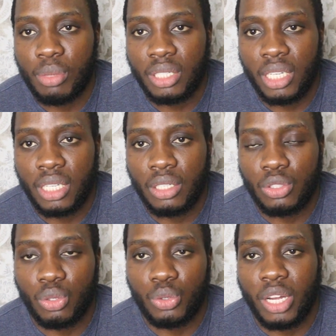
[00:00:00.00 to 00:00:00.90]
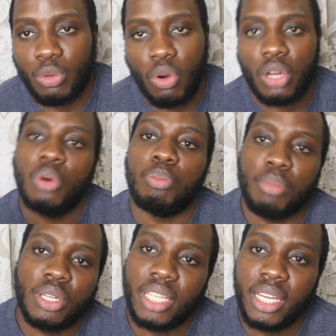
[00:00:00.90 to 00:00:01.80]
Monday. So you can work
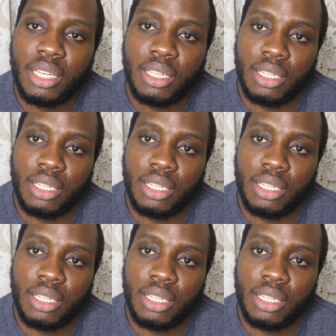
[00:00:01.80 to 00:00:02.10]
Monday,